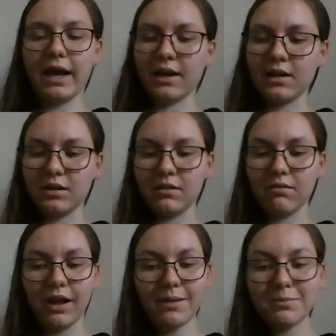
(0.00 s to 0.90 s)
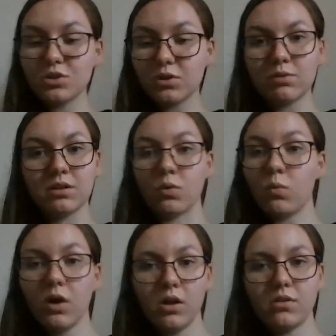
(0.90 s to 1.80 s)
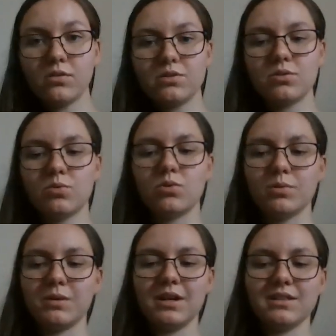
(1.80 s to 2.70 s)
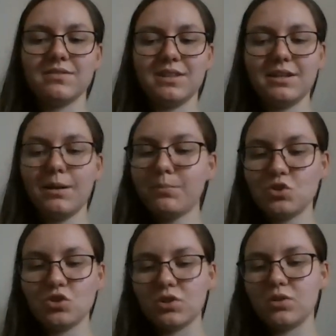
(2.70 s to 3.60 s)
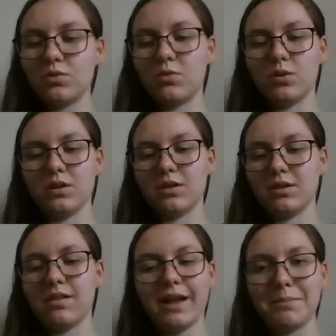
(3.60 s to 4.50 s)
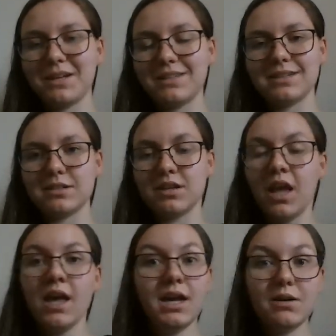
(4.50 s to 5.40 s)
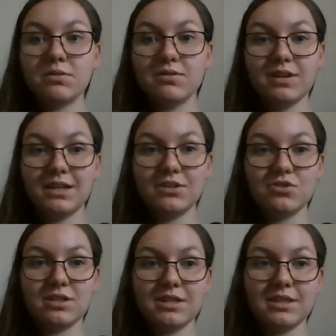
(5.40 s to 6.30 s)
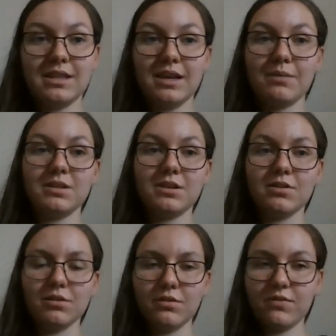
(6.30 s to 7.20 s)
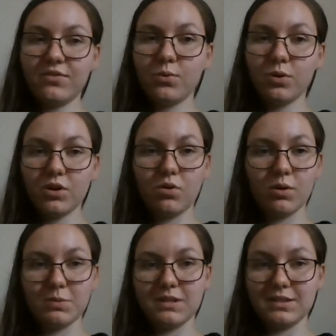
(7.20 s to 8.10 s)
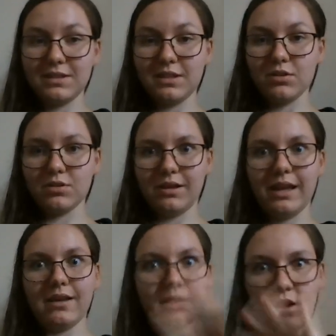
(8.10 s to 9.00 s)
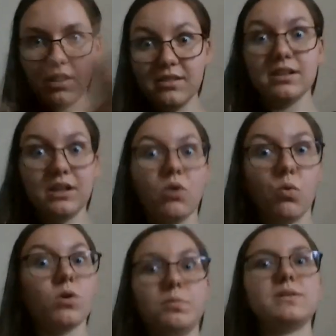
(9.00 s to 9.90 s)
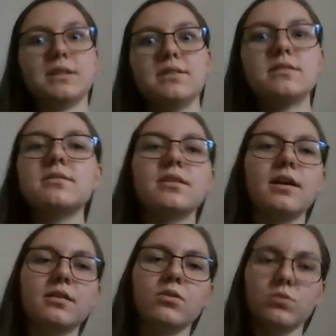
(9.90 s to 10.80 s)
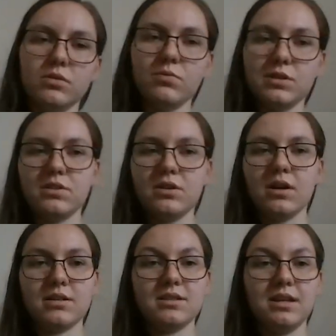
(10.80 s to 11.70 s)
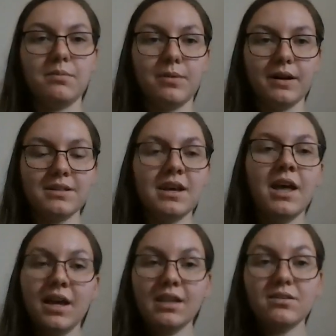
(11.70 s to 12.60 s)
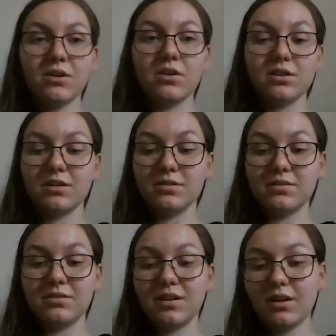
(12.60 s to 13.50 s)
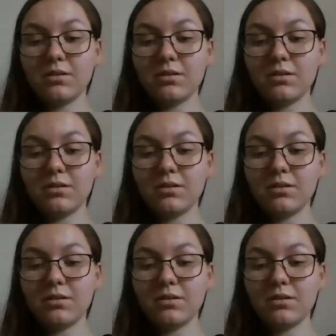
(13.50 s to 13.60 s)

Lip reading: had limestone in the walls or because of the temperature or the climate. It was a very interesting thing. But there are four corpses that are like the corpses, like those are the ones you got to see. But there are a